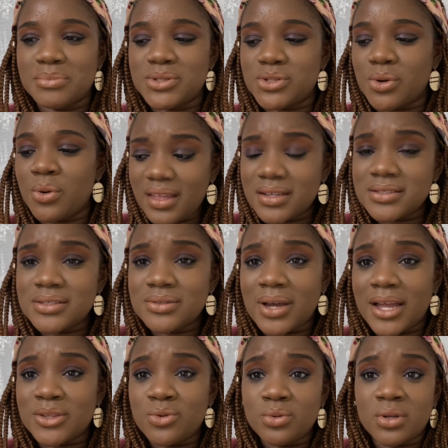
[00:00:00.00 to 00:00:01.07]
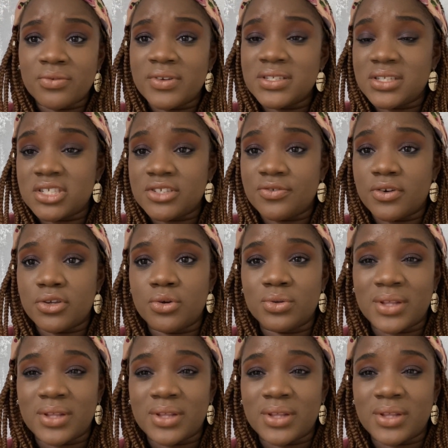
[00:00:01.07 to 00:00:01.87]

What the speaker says: So I do the research for you,